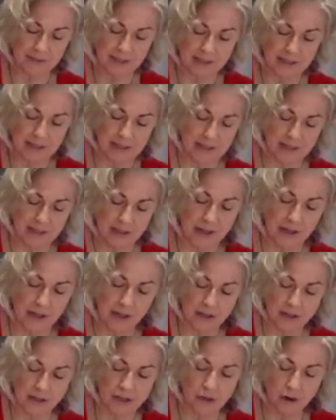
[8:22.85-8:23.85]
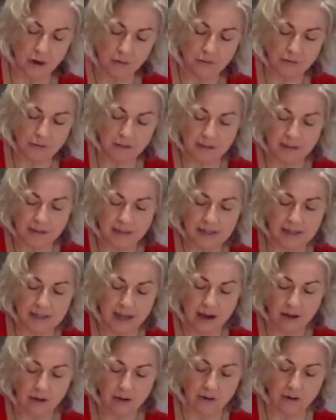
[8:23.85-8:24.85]
It's a little softer than
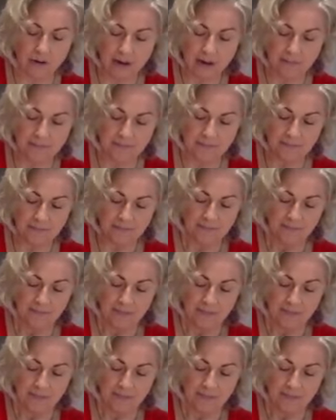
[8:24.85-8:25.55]
sour cream,